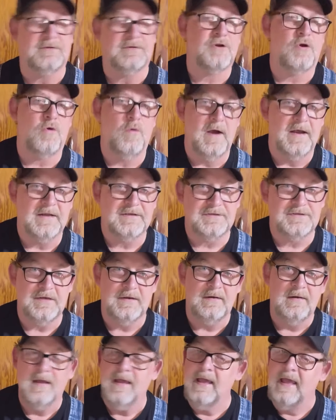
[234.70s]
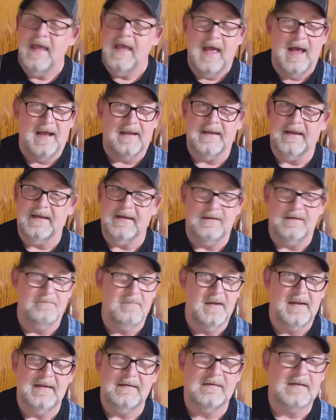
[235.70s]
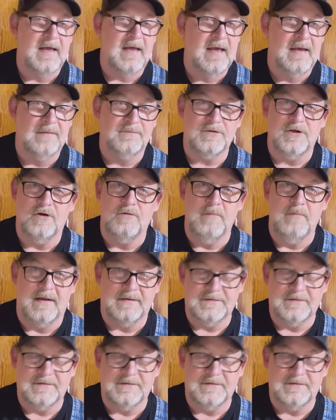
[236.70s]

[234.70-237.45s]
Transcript: this question. I get it many times on